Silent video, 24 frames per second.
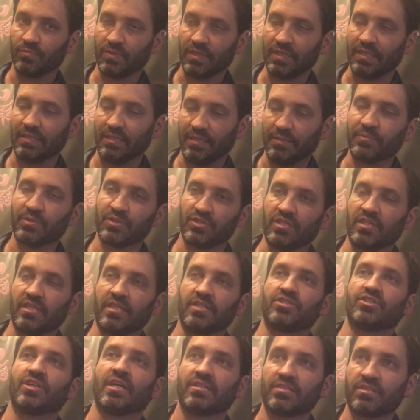it was an
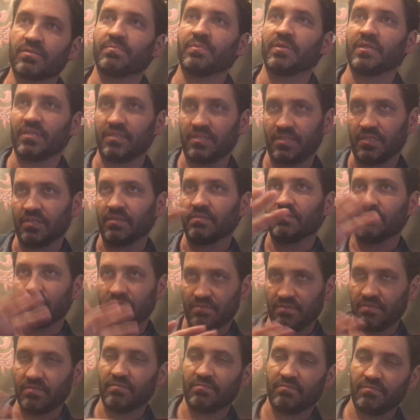adjustment to
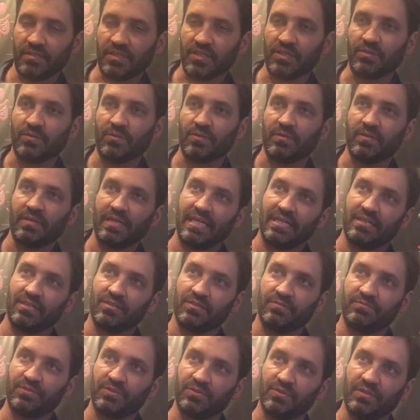
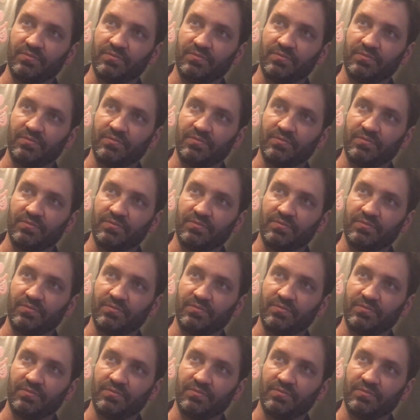handle a few